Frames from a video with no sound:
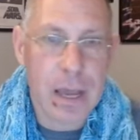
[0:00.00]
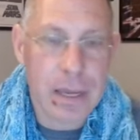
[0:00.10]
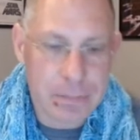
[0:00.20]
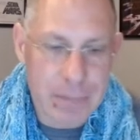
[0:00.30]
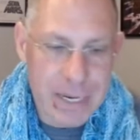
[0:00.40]

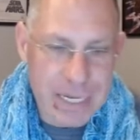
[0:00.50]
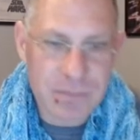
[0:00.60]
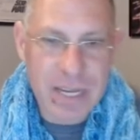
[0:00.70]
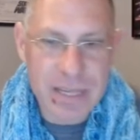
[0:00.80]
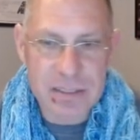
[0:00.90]
my
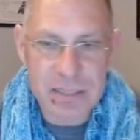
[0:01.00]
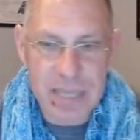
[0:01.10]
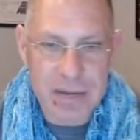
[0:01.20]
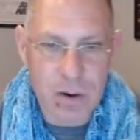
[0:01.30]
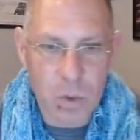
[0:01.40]
evenings
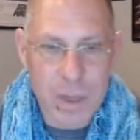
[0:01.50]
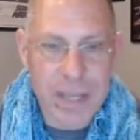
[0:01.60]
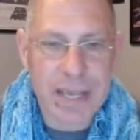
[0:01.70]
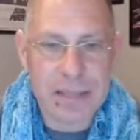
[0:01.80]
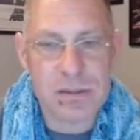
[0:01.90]
and on
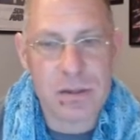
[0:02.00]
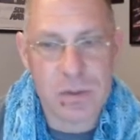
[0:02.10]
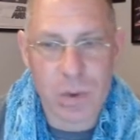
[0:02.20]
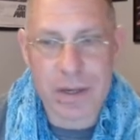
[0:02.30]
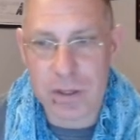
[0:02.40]
weekends is
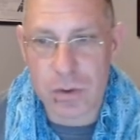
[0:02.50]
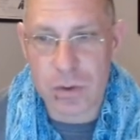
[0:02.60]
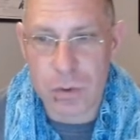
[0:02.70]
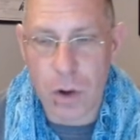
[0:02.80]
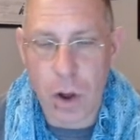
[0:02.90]
when I
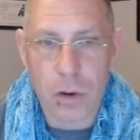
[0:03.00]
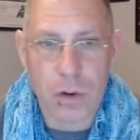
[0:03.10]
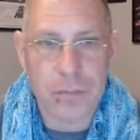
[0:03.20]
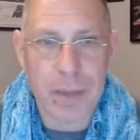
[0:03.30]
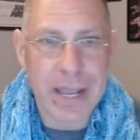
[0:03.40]
do all of
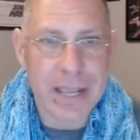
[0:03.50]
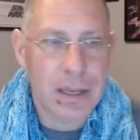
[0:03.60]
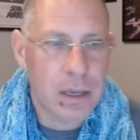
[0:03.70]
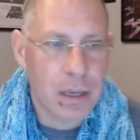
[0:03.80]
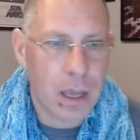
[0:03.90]
my
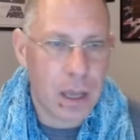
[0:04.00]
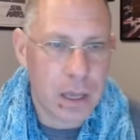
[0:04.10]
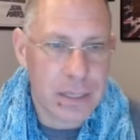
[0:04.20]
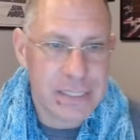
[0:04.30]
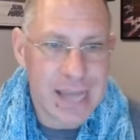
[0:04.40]
uh,
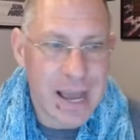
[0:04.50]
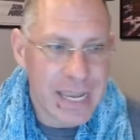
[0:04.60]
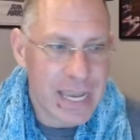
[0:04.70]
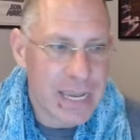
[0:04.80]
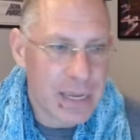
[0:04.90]

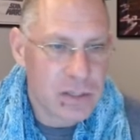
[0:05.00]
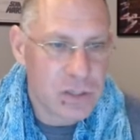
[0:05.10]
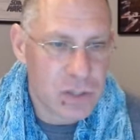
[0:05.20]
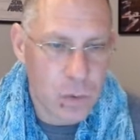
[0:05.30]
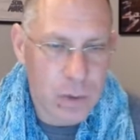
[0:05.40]
dyeing.
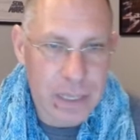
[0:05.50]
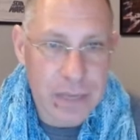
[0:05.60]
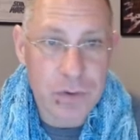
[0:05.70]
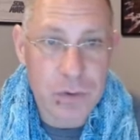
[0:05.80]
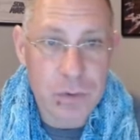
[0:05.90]
So
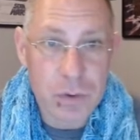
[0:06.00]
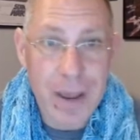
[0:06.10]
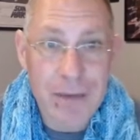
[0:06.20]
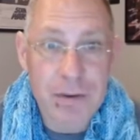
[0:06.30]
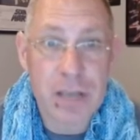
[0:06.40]
if you do
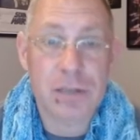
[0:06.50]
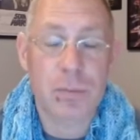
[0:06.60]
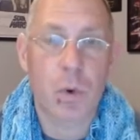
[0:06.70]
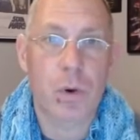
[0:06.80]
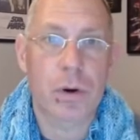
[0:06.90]
have a custom
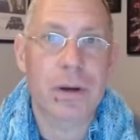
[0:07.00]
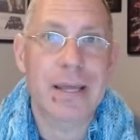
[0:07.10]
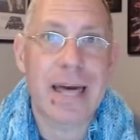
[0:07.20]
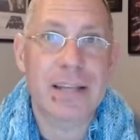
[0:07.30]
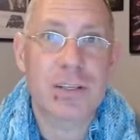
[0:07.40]
order,
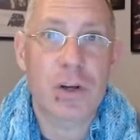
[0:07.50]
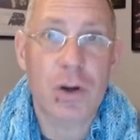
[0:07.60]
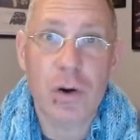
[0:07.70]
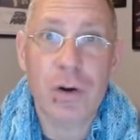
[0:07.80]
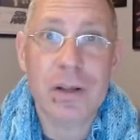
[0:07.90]
that is
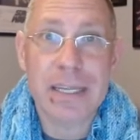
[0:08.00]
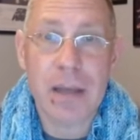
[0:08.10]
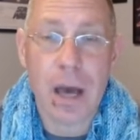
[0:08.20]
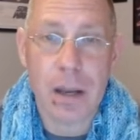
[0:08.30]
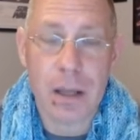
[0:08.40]
currently
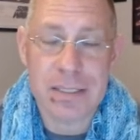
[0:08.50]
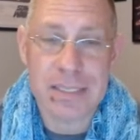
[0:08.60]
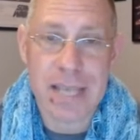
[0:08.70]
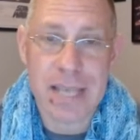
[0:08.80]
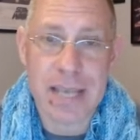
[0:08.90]
not on
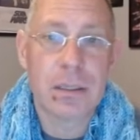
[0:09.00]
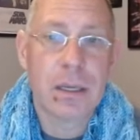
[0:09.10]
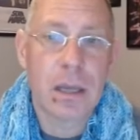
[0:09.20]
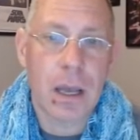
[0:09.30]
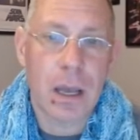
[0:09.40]
sale.
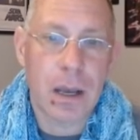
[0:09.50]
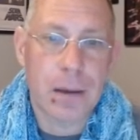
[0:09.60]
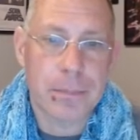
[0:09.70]
Um,